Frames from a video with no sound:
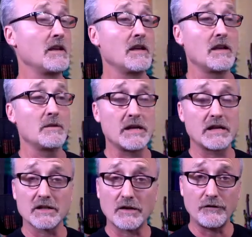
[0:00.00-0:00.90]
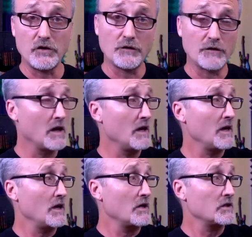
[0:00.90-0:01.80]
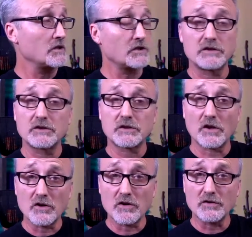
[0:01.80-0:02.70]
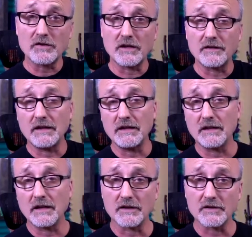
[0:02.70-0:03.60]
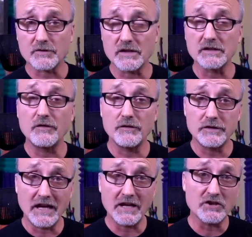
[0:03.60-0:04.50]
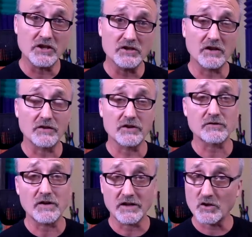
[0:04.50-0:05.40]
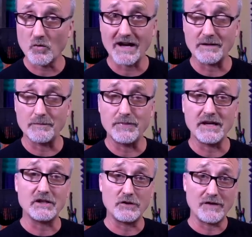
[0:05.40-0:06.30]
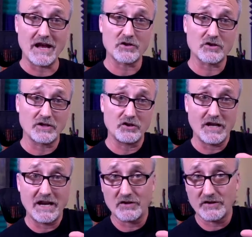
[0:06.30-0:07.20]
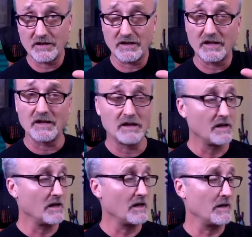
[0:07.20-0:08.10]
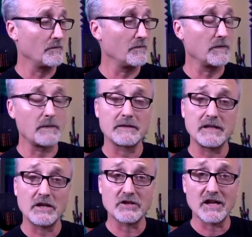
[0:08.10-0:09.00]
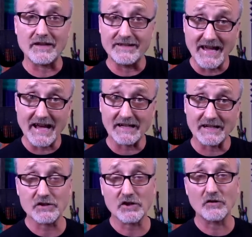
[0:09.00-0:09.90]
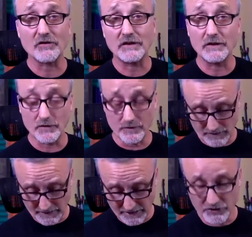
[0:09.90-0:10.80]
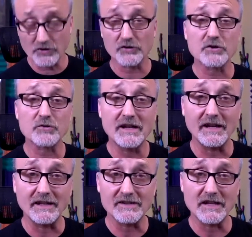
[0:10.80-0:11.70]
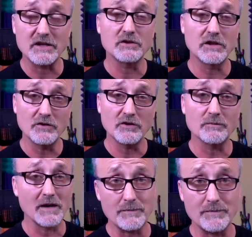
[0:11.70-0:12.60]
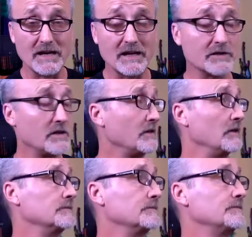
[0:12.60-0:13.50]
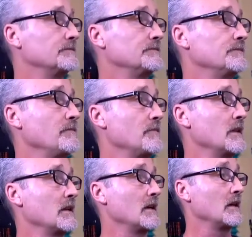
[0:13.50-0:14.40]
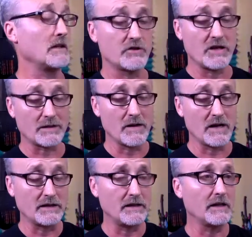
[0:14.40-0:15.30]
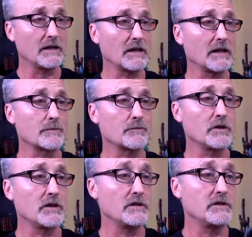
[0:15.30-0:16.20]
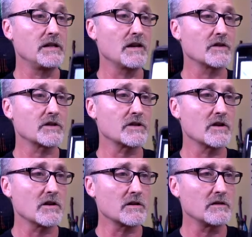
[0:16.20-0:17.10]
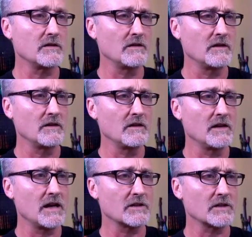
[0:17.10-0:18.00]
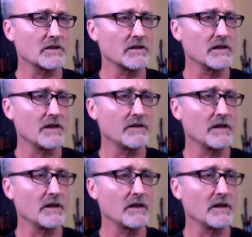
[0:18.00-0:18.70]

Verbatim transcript: Because if you've turned the uh, strings, if you've tensioned the strings quite a bit, you've actually changed the uh, tension on the neck. So your initial strings that you tuned might be out of tune. I'm gonna check mine again. I got a pretty good D on the snark. How's it looking on there?